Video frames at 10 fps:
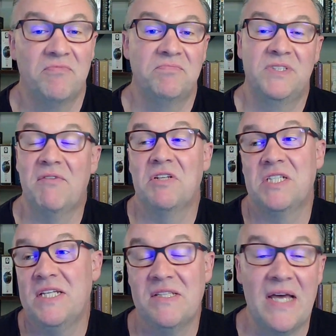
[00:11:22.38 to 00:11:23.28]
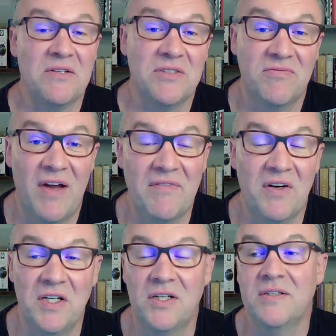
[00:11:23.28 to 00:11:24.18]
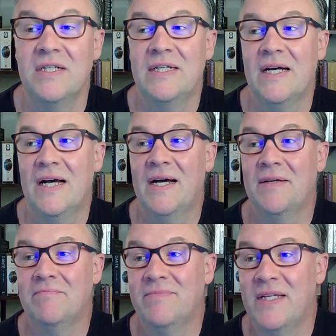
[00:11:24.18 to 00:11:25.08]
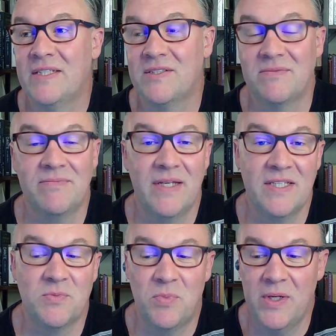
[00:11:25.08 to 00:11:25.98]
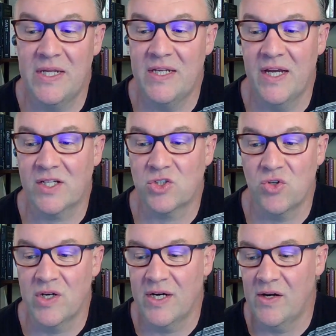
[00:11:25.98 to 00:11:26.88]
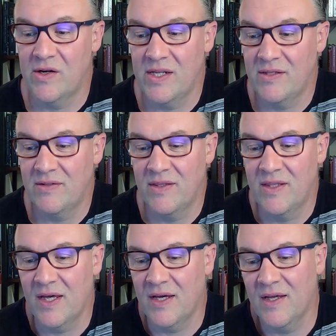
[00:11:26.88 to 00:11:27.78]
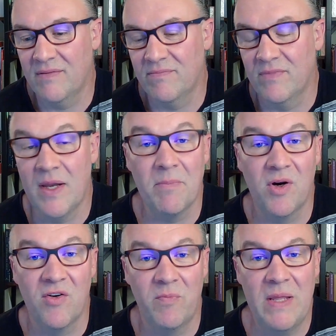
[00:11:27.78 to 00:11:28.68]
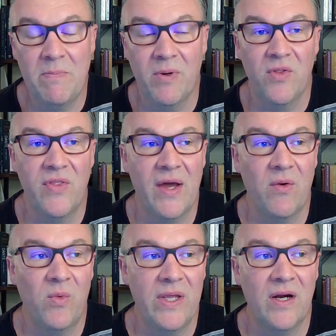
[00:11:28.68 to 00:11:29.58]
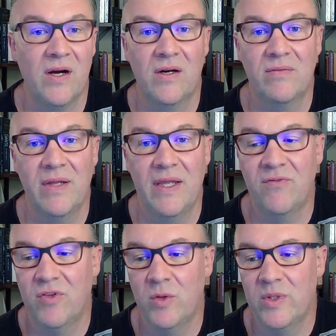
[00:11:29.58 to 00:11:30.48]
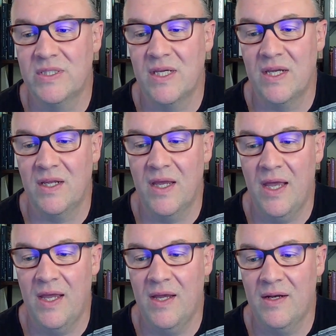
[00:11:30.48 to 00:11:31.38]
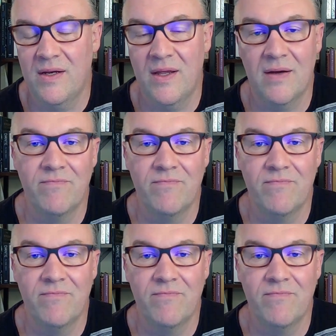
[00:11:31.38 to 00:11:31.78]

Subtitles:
17,500. Right. It's wow. Pretty extraordinary, the number of people that we are influencing and